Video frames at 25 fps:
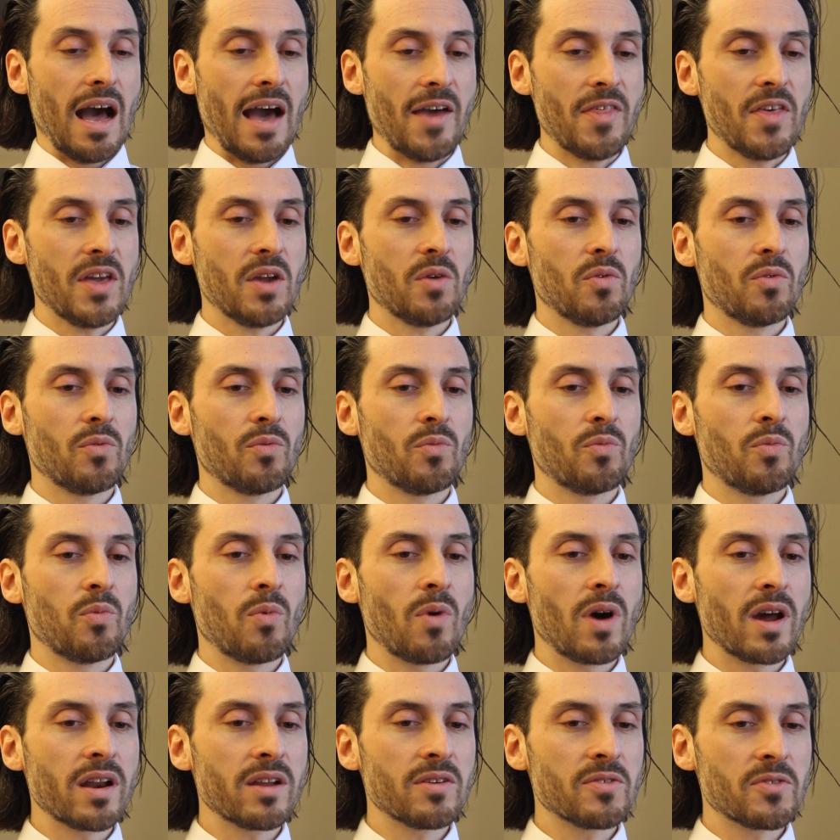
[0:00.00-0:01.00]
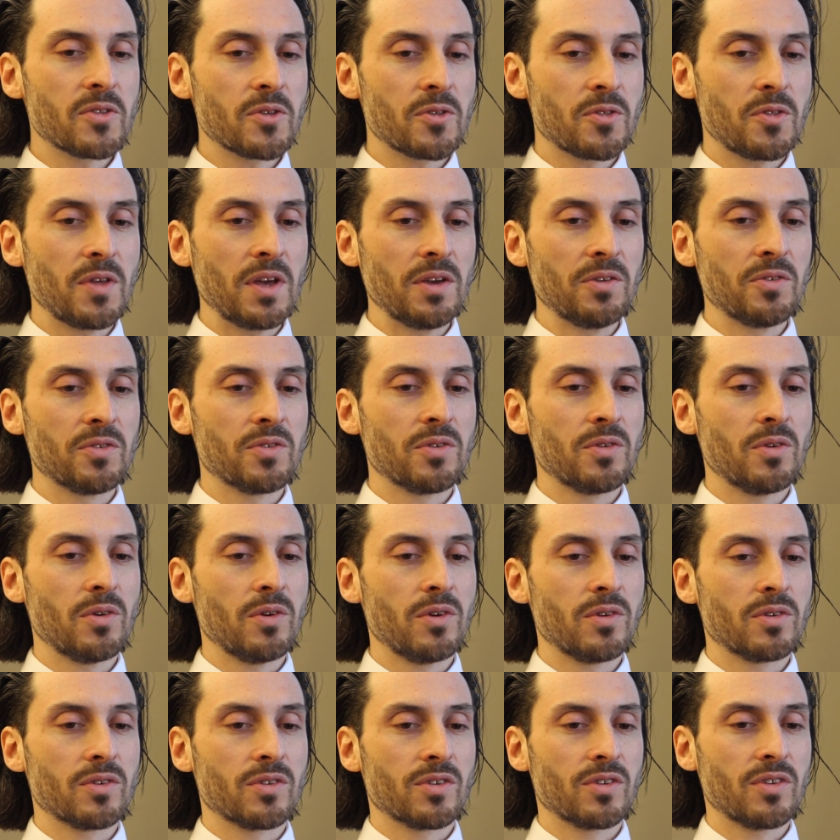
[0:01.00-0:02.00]
I think one of the things
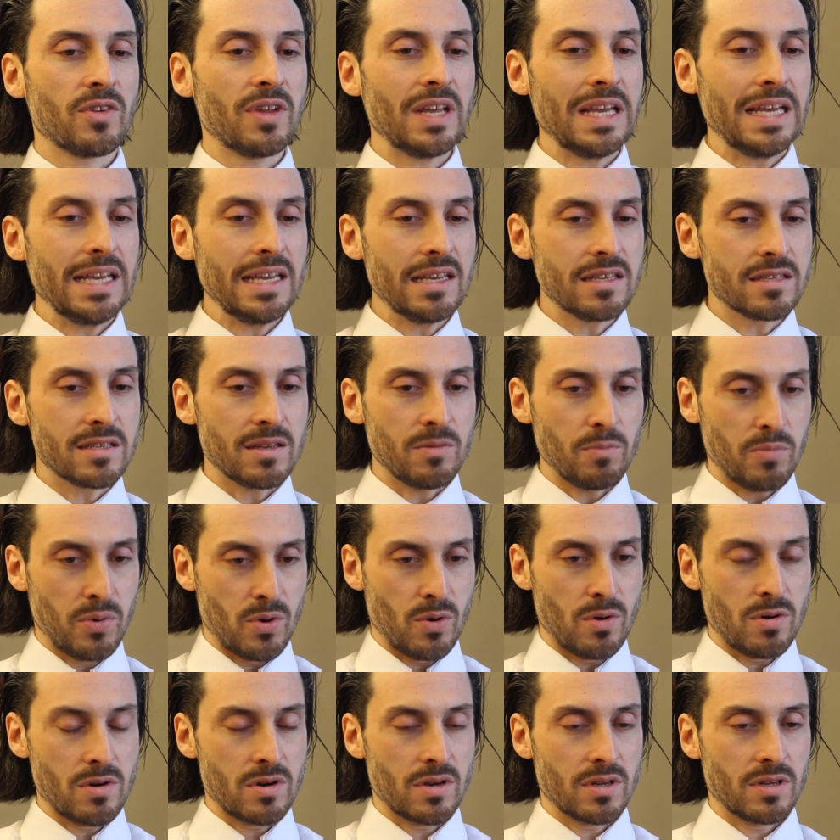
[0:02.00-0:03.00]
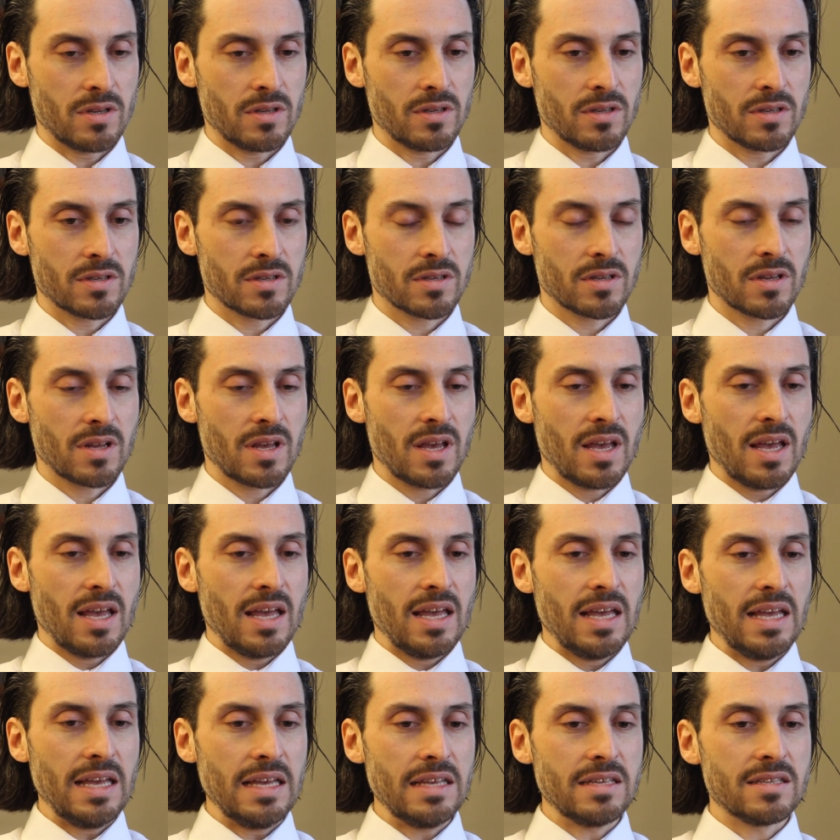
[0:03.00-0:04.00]
that is important
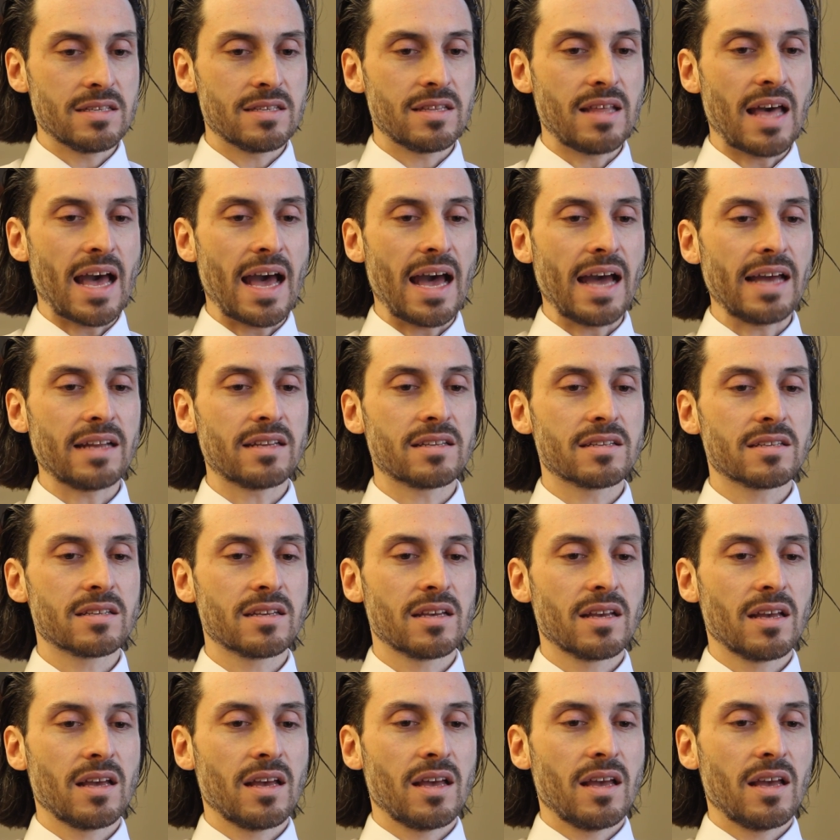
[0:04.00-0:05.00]
is that